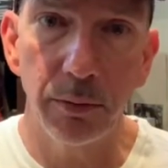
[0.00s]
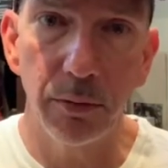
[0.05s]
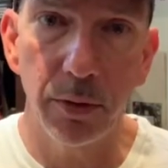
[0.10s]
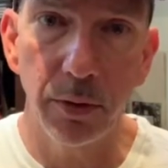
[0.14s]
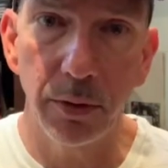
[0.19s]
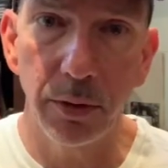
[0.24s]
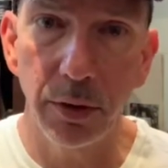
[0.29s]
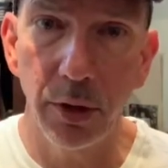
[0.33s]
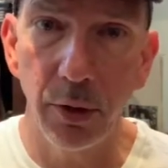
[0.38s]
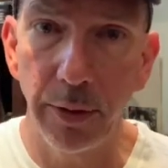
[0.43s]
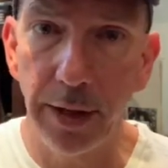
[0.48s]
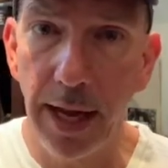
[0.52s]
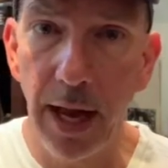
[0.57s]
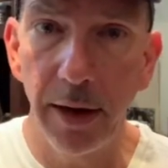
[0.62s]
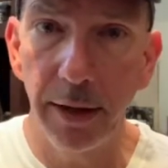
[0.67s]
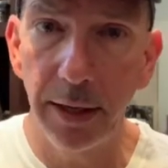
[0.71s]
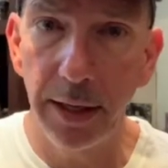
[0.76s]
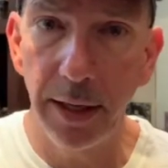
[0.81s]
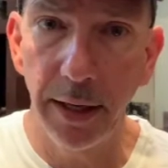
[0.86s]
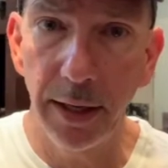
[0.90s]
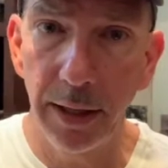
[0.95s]
going out
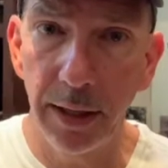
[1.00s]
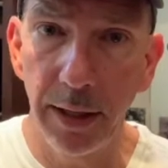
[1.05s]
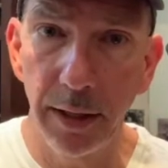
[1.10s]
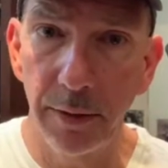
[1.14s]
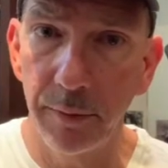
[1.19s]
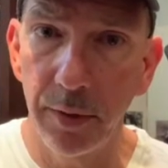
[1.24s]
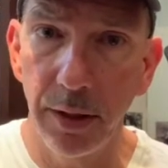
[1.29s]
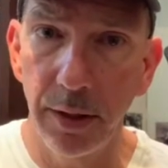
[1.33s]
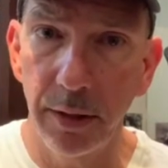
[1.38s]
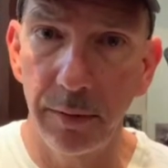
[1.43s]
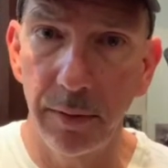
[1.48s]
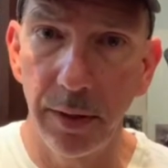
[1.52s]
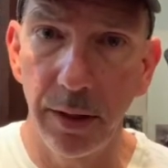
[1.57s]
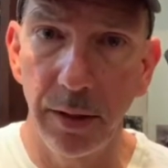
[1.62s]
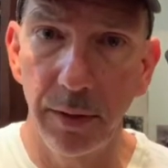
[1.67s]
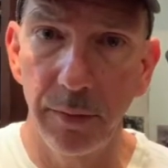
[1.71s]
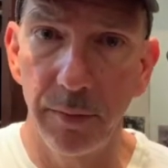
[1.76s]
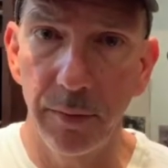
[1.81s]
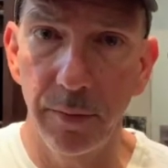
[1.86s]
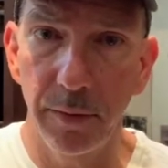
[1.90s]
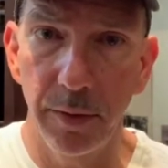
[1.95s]
and getting
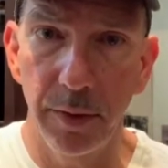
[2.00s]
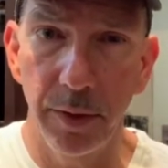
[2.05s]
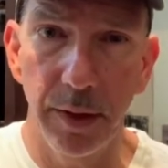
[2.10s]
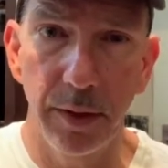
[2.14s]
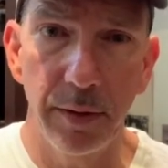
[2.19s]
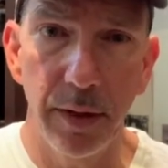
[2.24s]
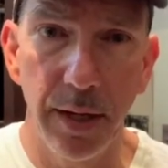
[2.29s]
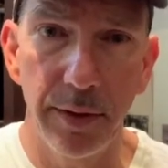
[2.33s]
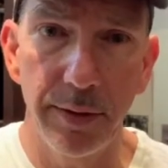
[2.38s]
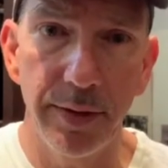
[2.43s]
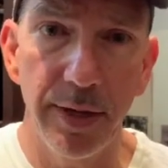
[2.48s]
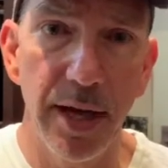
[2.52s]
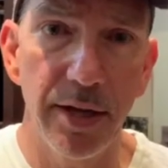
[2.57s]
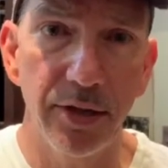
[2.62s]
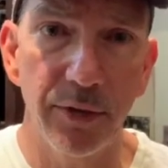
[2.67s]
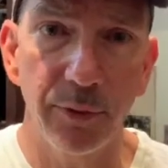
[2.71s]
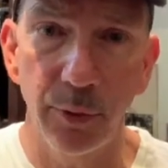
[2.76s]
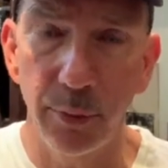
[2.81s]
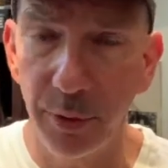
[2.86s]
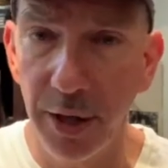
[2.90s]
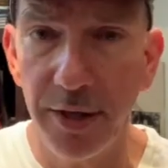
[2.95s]
a
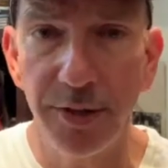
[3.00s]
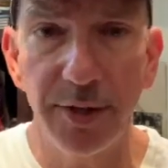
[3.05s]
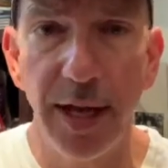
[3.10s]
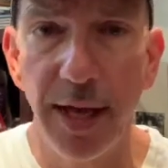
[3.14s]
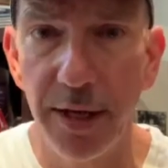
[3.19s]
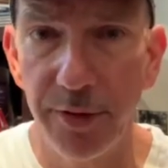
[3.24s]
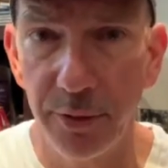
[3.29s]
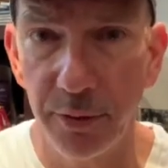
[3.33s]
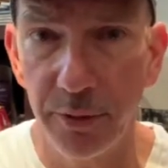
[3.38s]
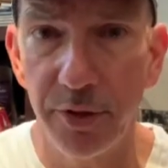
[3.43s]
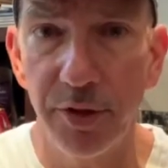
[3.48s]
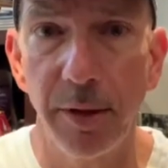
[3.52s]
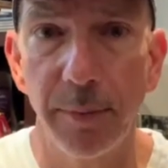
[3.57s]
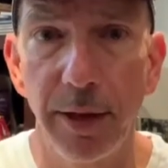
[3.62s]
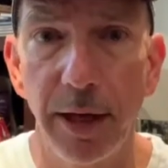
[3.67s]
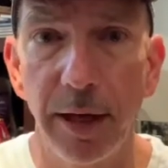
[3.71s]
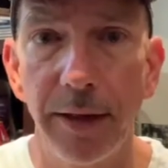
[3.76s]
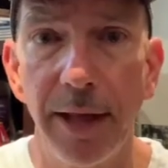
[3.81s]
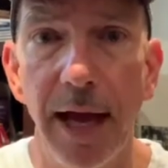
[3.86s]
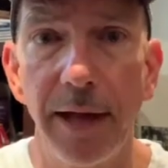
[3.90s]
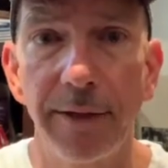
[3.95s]
test for breast cancer or
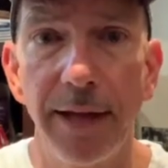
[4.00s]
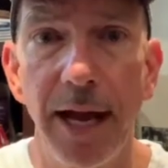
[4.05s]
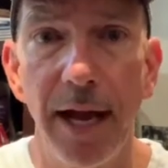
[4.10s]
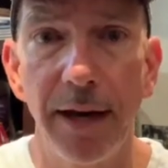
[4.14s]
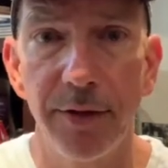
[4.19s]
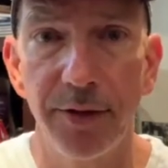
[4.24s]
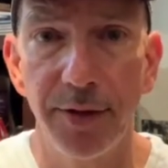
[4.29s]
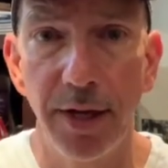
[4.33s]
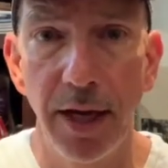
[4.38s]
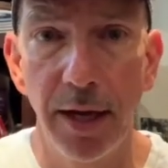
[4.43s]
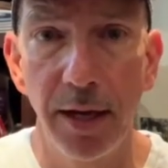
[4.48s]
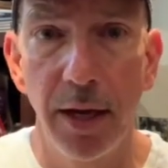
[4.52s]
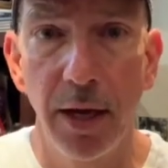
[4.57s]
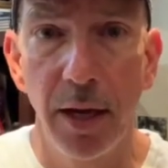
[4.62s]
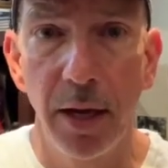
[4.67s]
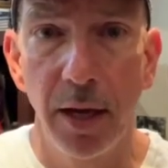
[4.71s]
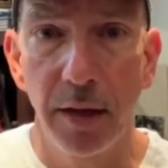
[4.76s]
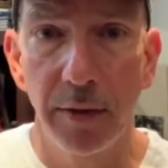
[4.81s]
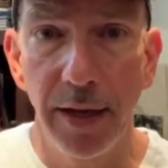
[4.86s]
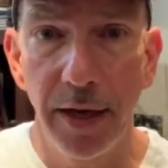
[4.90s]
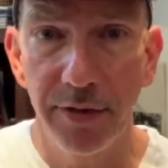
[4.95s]
something like that, that
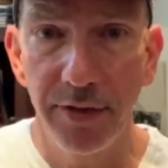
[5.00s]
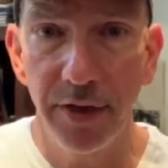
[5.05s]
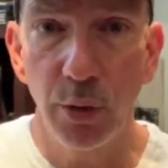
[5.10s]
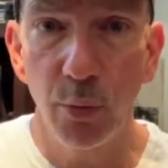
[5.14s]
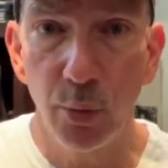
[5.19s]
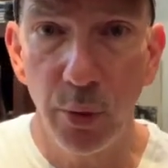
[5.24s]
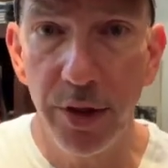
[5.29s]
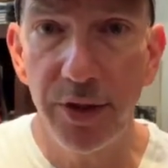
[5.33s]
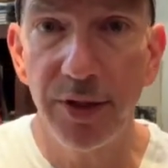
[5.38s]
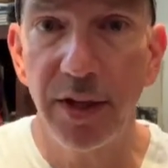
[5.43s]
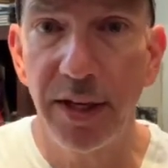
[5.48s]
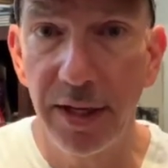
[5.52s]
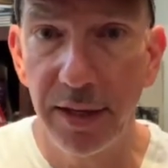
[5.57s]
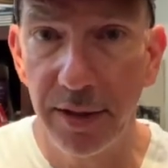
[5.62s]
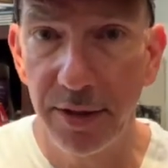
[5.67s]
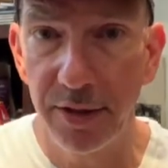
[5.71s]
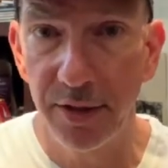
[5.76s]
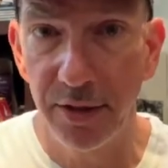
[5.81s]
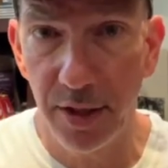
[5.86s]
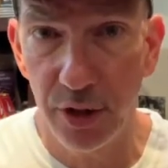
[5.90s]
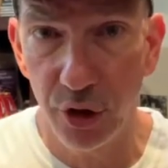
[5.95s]
is a risky
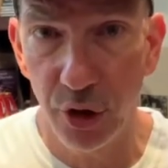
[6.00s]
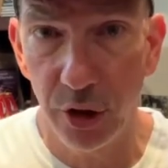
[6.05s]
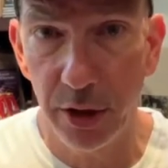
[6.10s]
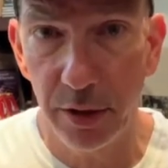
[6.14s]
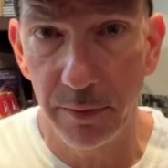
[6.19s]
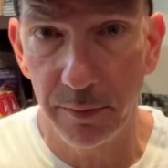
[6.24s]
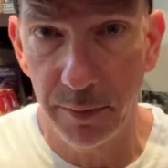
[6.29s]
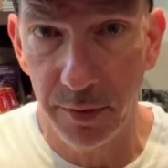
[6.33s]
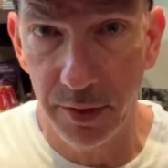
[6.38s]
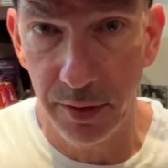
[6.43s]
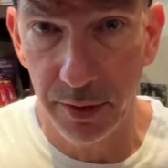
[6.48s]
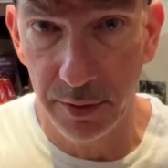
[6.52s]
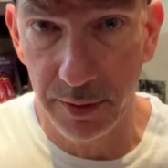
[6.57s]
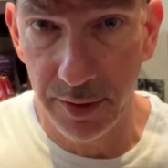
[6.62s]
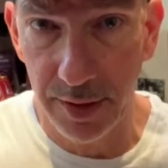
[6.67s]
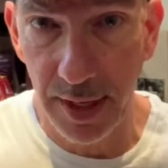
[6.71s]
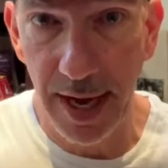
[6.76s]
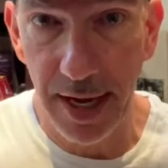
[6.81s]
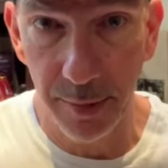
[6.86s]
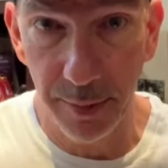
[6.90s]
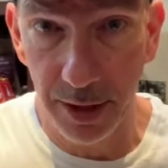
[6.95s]
decision to
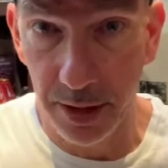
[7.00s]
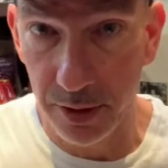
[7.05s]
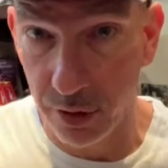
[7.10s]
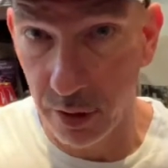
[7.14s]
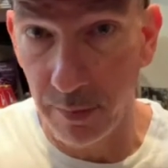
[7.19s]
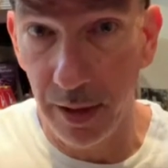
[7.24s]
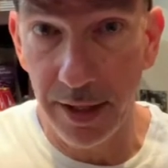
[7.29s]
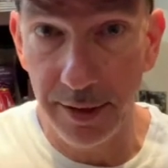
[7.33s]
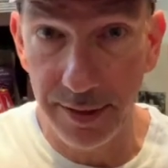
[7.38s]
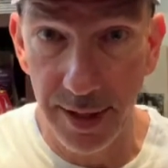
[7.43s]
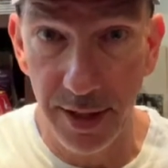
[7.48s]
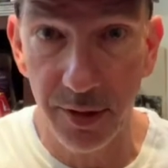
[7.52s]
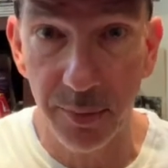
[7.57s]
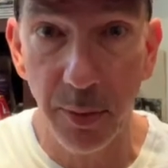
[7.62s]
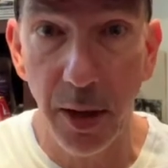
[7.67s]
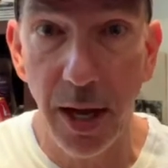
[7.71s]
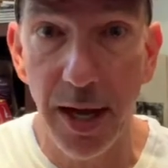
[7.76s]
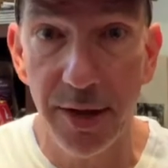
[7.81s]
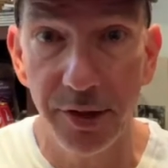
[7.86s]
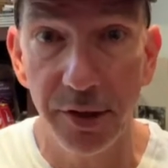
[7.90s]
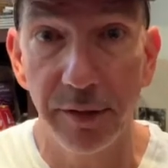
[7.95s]
take because you might test
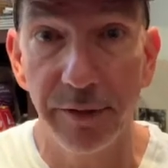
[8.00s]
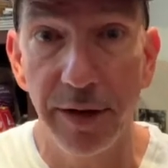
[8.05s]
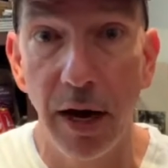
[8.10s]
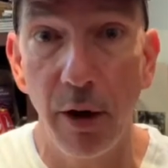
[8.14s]
positive.